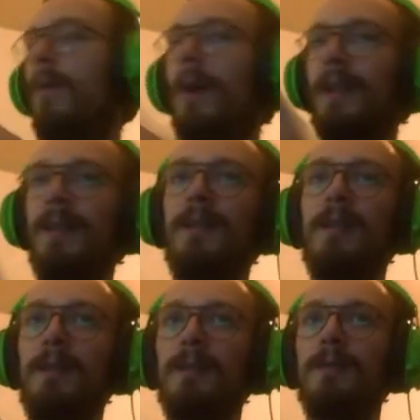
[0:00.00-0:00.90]
I think
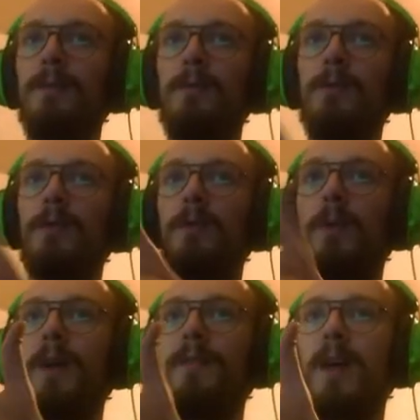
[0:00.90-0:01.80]
it's good to
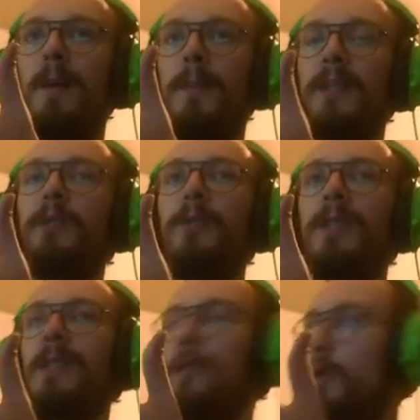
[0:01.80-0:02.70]
have a magic
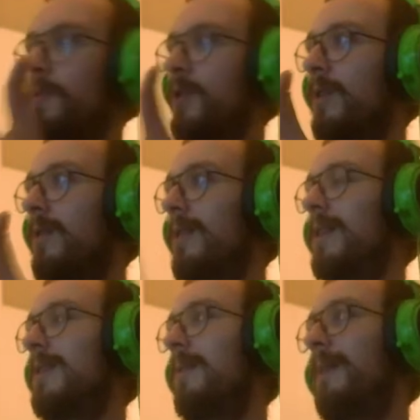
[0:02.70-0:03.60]
resist option
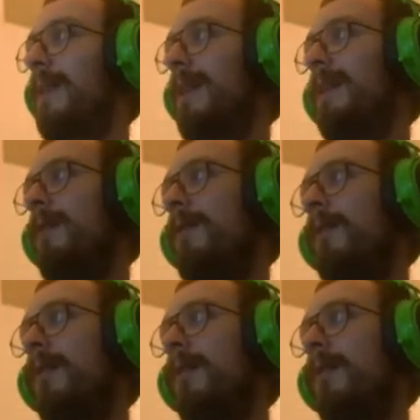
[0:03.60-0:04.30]
as a mid laner,